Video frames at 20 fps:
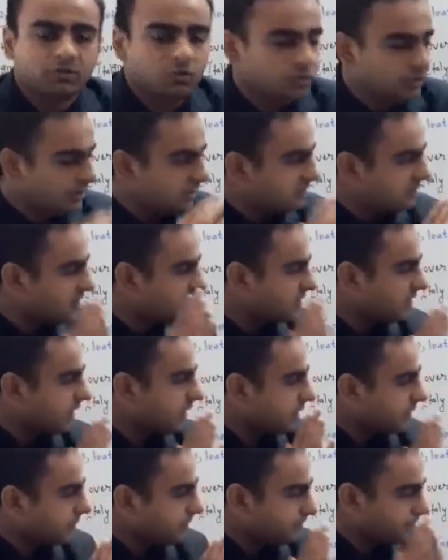So you can see
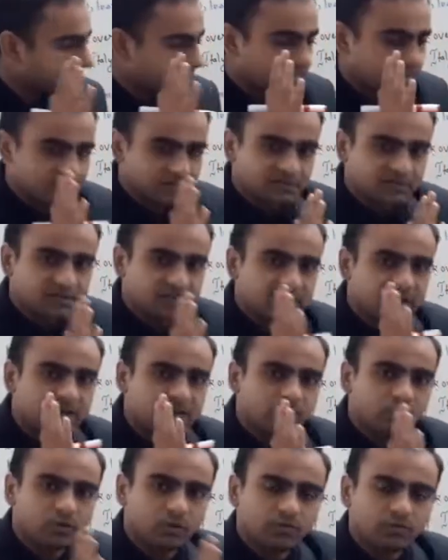that the
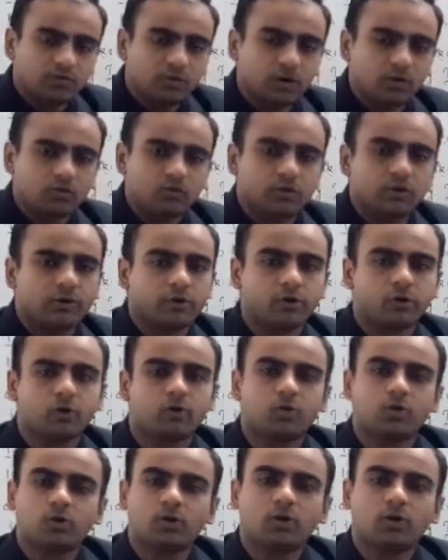seeds of World War II